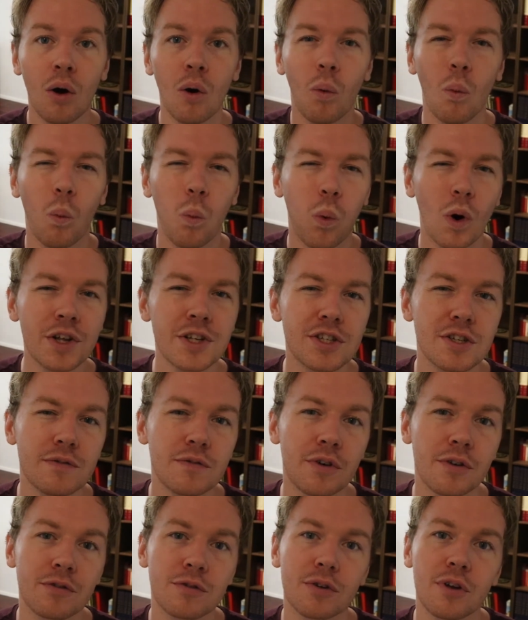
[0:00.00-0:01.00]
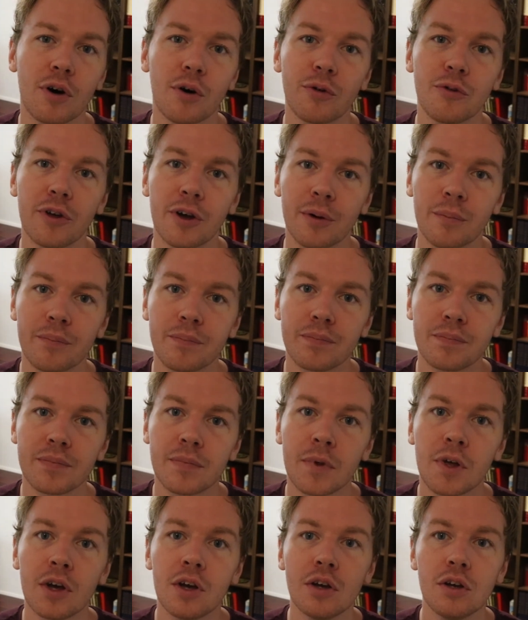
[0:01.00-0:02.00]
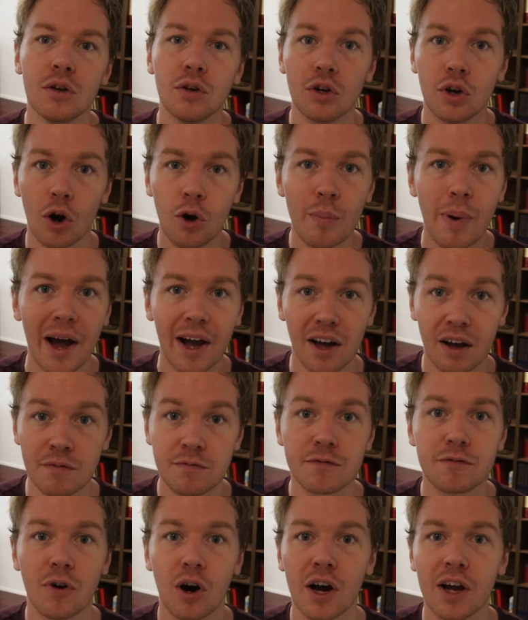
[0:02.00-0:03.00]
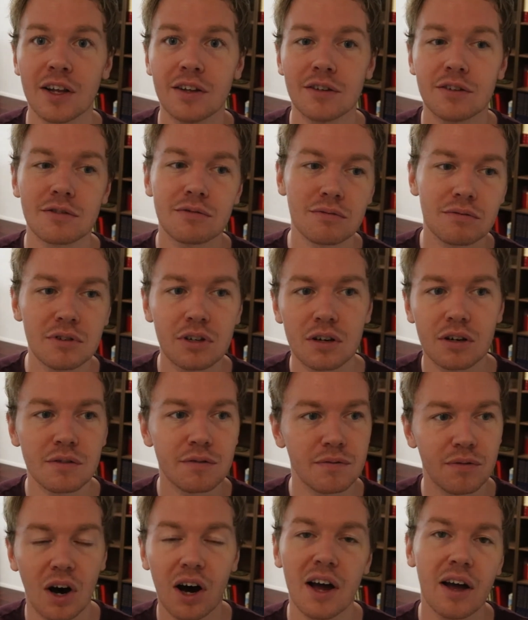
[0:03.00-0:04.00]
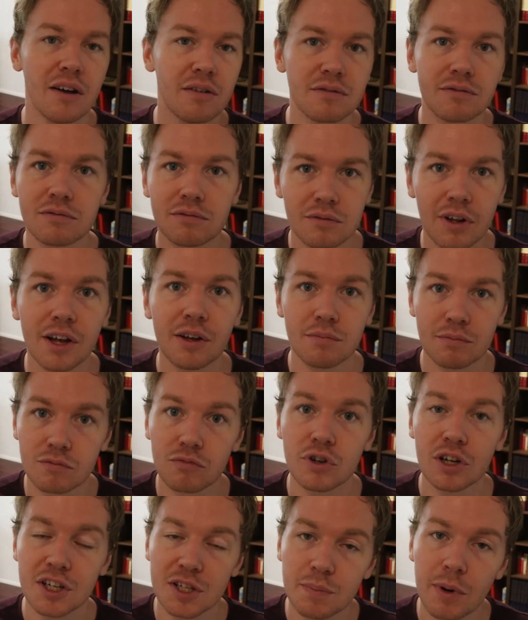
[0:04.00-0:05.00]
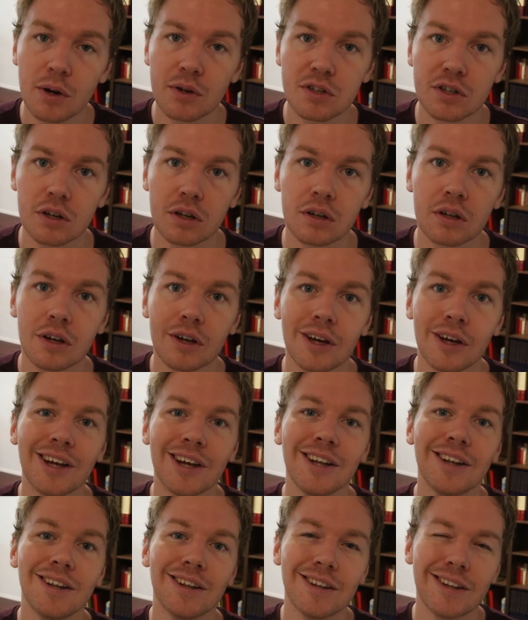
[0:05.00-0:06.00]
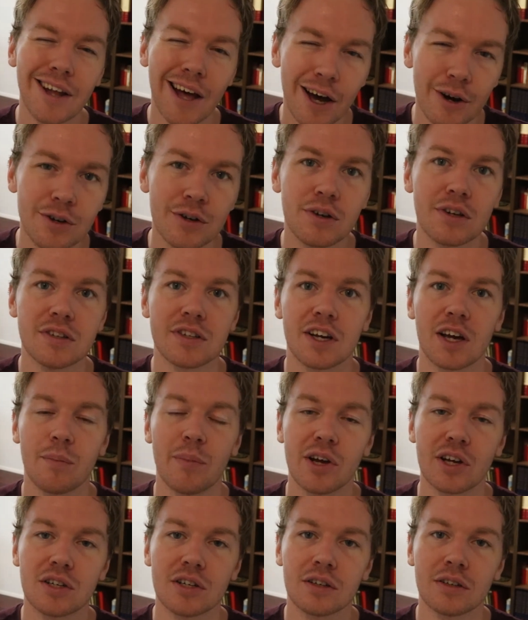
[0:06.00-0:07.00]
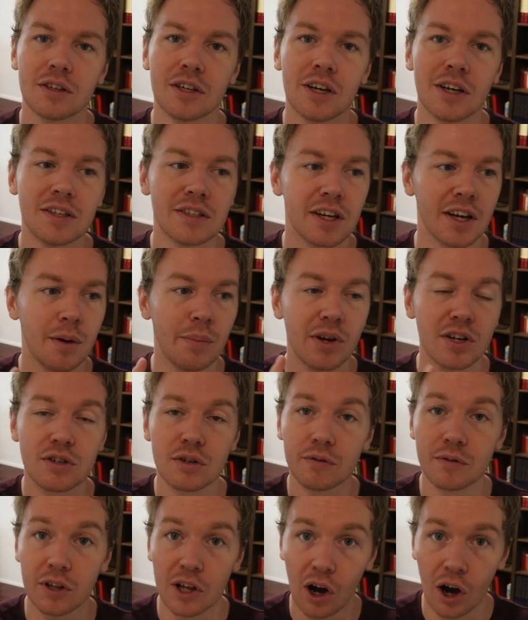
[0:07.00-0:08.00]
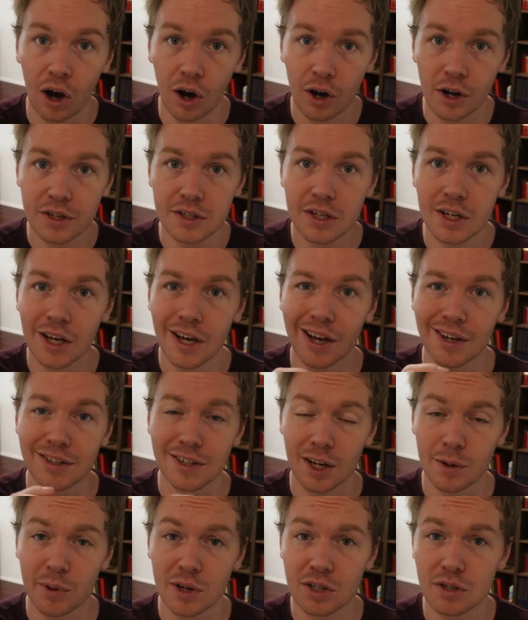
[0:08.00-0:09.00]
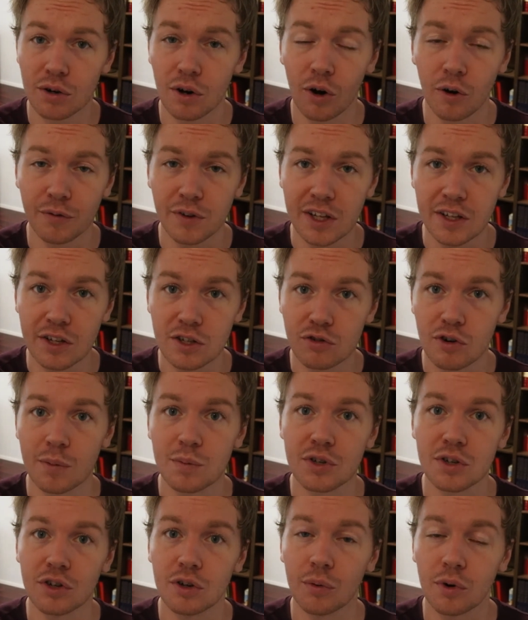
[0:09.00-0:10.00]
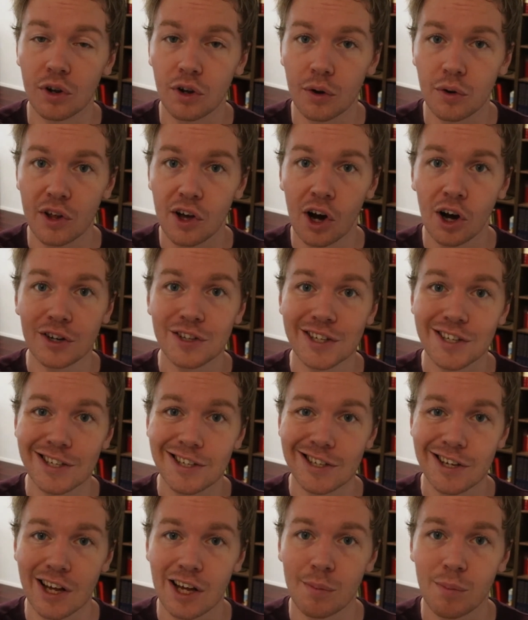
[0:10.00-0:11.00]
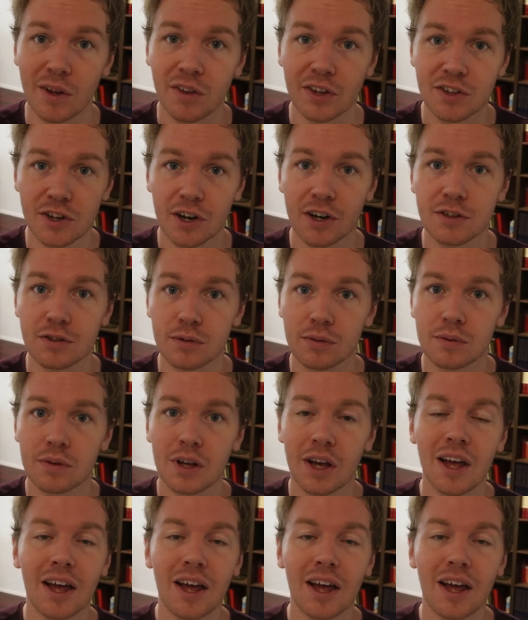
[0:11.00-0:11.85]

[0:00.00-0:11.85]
Once you've gone through the whole thing, go back and find, 5 that really spoke to you. Now you can take a picture. Take a picture of the art and take a picture of the description. You want to know the artist's name and the title.